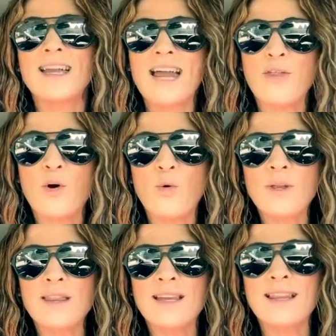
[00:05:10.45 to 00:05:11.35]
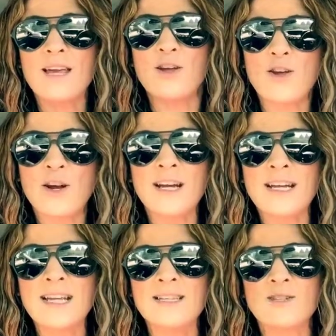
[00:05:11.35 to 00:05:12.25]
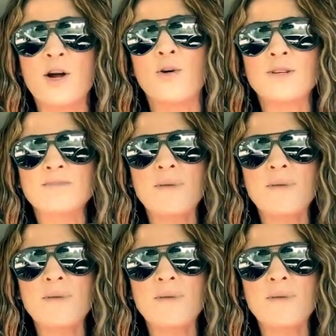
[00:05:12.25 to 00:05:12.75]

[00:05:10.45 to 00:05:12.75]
Now, the only thing that you're going to need to know is